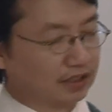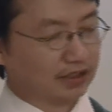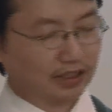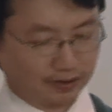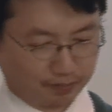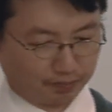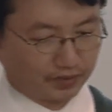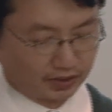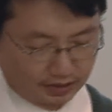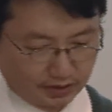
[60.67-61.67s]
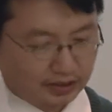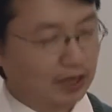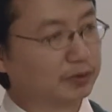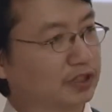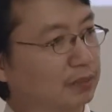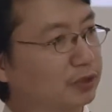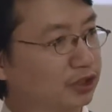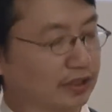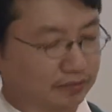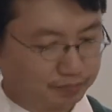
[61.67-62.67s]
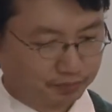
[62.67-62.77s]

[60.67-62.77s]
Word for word: um, consumption.